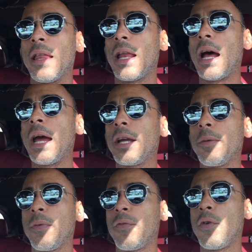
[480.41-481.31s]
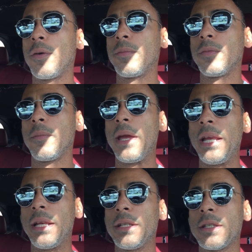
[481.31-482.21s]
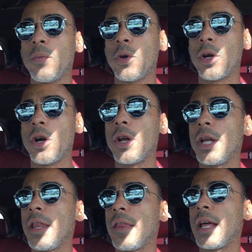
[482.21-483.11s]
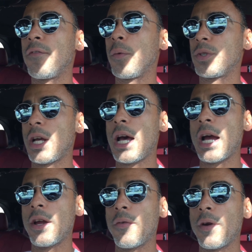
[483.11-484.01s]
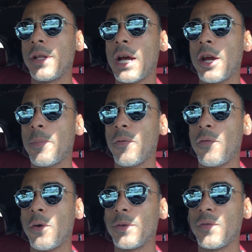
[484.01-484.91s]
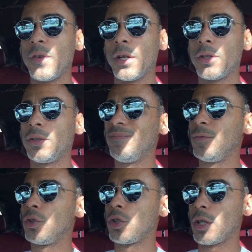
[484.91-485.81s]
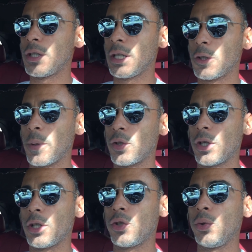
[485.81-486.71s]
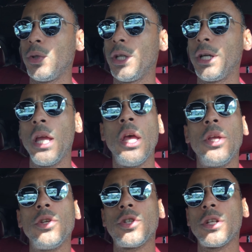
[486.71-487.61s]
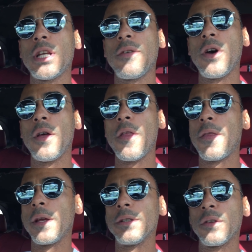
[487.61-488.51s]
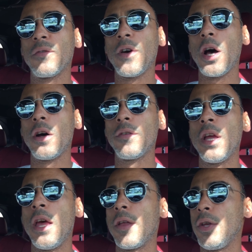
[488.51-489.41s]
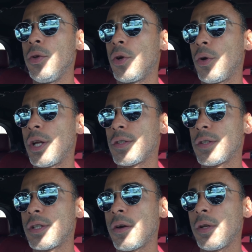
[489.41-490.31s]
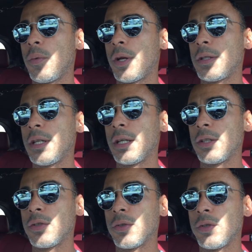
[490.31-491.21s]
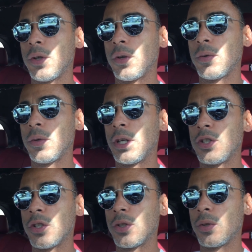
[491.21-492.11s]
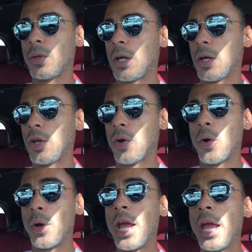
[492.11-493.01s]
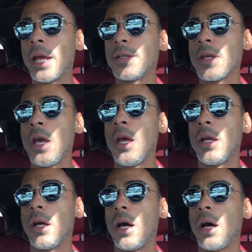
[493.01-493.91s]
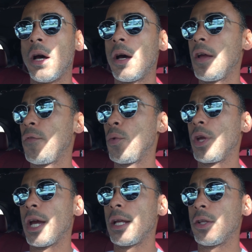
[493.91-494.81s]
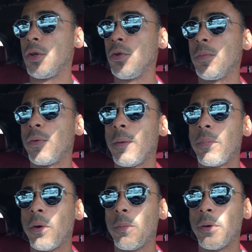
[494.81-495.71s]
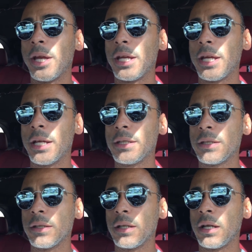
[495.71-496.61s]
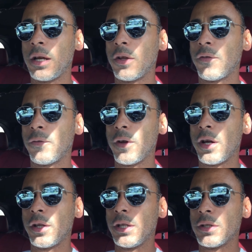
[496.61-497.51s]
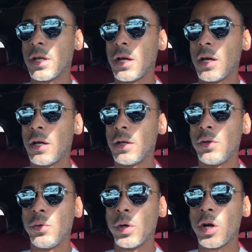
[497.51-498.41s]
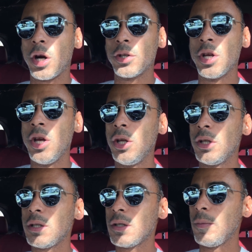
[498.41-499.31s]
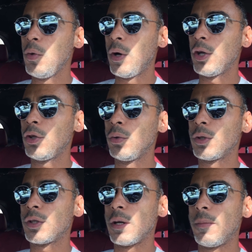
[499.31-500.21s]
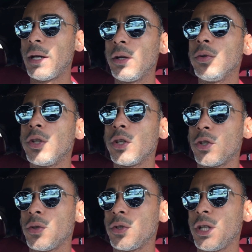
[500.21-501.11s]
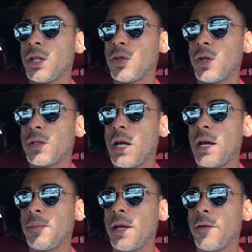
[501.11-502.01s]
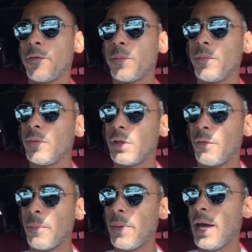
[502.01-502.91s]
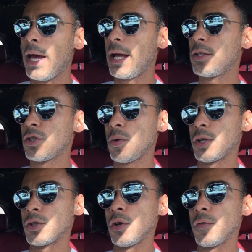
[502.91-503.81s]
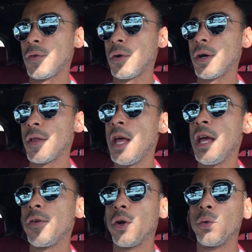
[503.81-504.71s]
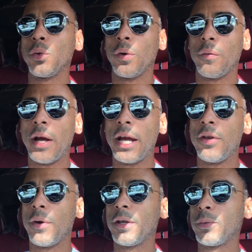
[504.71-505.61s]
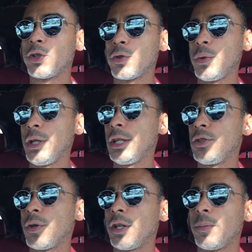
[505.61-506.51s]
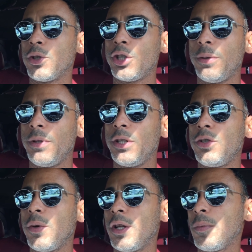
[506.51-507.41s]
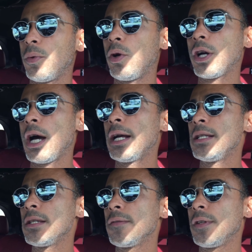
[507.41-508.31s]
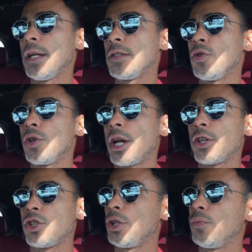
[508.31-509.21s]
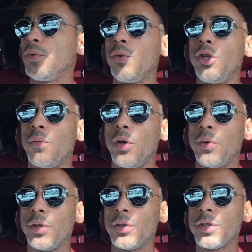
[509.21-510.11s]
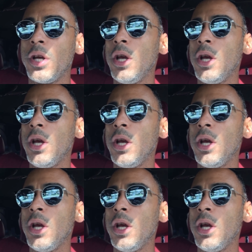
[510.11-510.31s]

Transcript: that I could perform maintenance and work on it, that if it was a higher end, higher performance vehicle, you start to get specialized tooling, you start to have other things involved that you don't necessarily want to take into, your own hands. If you get the new Brembo brake kits on these newer cars, it's something you want to do with somebody who does those kits all the time. They have different pads, so on and so forth. If you don't do it right, you end up with squeaks, you end up with shimmies, you end up with all kinds of things, and you could actually ruin your rotors.